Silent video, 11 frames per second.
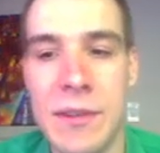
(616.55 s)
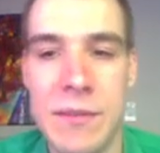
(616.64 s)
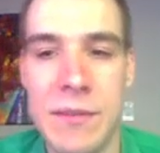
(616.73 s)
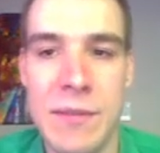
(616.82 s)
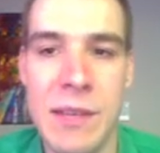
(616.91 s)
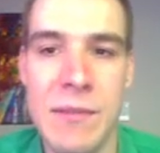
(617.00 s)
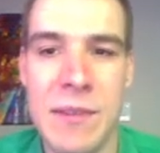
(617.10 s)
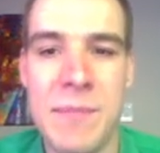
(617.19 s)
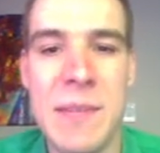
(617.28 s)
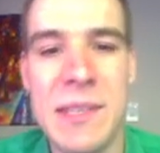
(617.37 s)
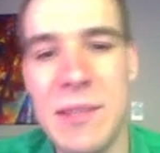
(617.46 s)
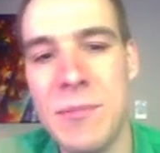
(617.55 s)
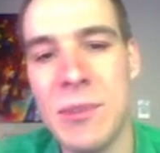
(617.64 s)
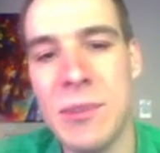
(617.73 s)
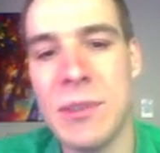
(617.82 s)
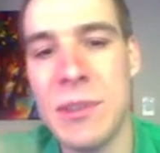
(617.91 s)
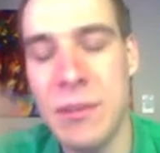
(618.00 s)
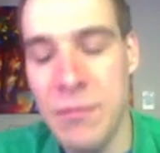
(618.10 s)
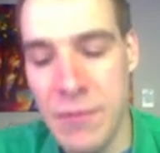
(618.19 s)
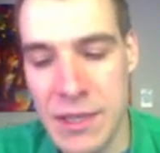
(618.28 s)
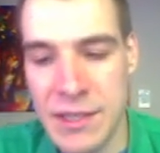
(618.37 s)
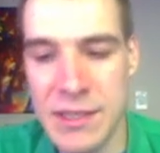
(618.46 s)
And really, with miscible
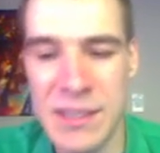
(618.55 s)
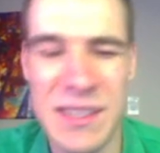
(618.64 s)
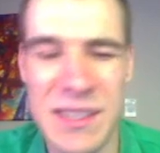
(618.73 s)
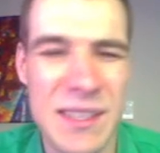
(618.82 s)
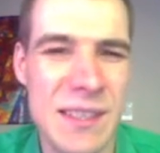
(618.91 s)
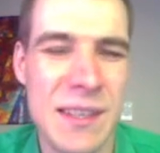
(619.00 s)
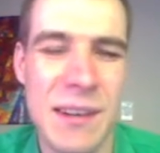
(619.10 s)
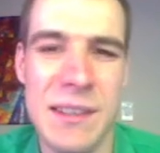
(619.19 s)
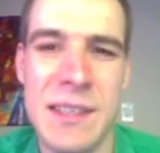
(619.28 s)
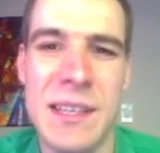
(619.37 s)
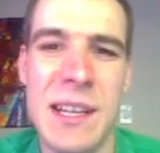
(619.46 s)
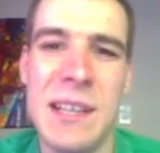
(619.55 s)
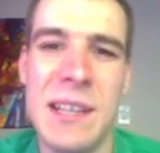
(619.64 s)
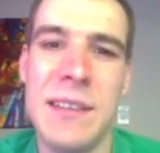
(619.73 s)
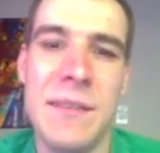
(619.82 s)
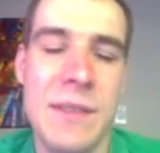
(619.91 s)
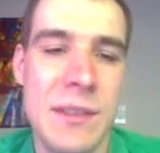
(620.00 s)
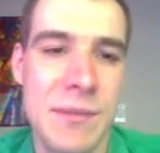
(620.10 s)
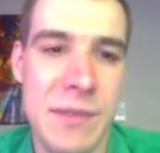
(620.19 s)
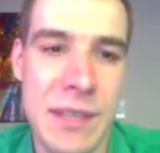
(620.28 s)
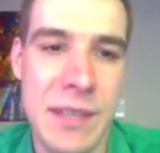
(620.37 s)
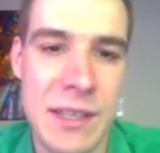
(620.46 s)
ones, it's hard to tell if there's
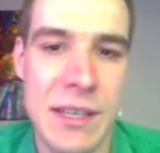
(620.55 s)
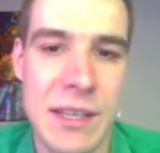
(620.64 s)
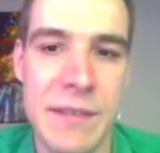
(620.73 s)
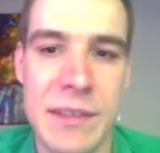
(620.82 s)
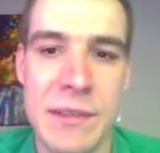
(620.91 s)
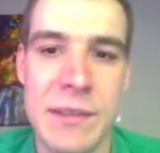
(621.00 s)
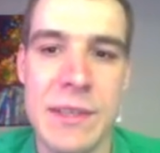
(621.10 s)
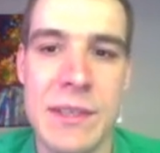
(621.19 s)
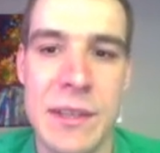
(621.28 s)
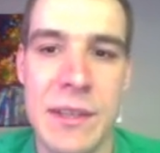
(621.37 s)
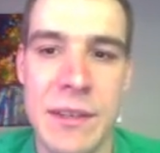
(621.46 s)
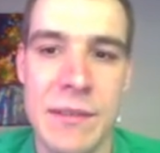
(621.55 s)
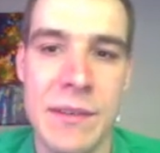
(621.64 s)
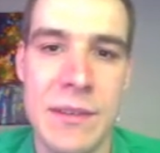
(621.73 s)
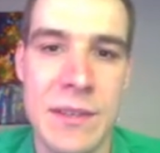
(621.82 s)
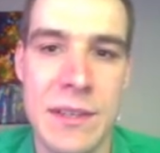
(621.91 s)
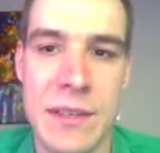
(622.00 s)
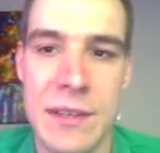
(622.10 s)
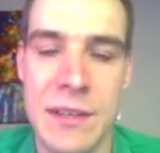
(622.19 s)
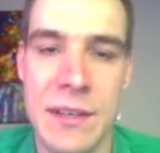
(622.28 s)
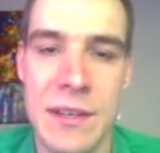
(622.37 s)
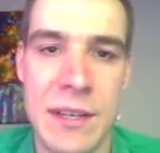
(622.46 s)
really a solvent or a solute. They're just in
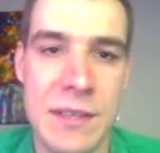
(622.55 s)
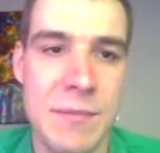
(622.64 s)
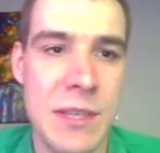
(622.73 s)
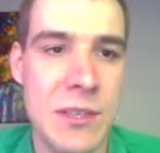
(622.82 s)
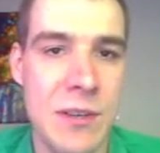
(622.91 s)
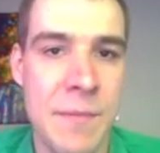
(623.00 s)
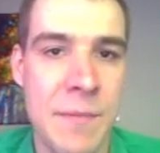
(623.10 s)
a nice mixture.